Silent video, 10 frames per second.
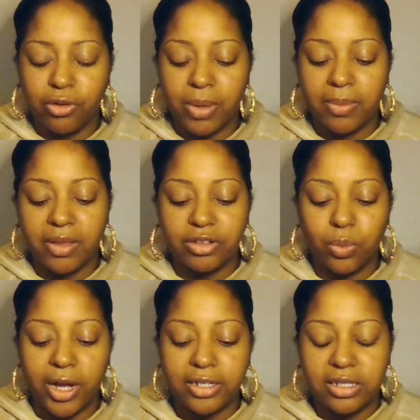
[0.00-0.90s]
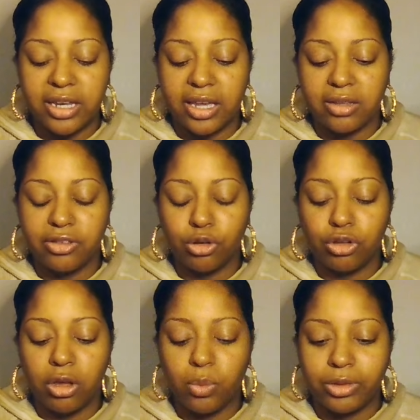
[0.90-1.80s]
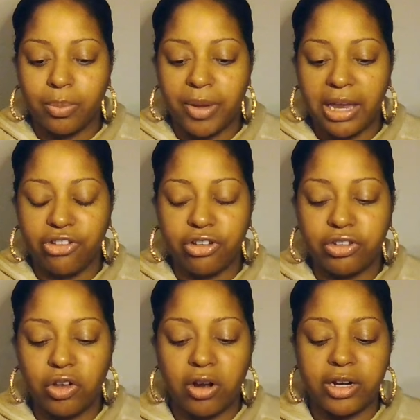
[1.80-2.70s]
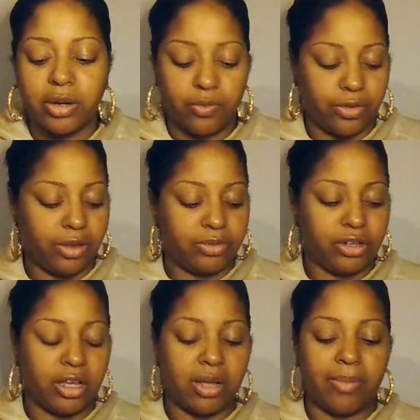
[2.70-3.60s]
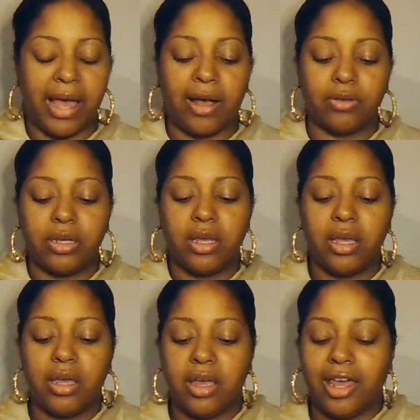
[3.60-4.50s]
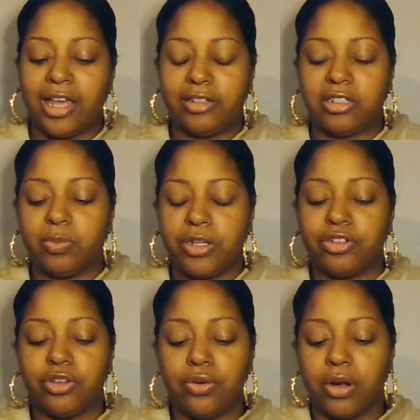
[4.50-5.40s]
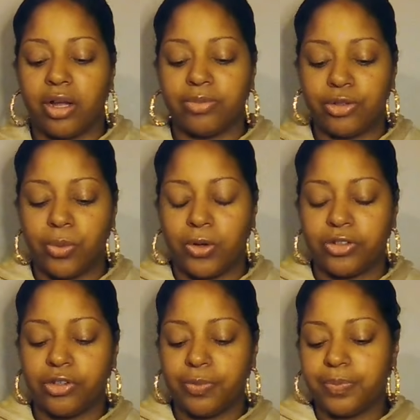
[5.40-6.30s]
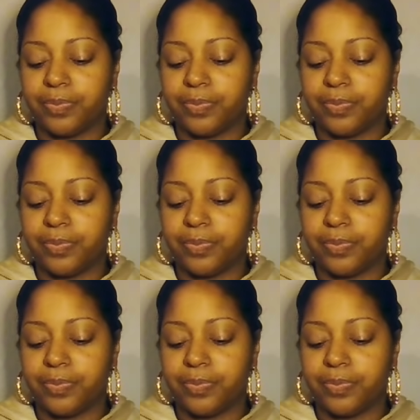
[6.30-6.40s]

Maybe that's why it's taking so long with the patience card here for them to come out and speak to you or come towards you.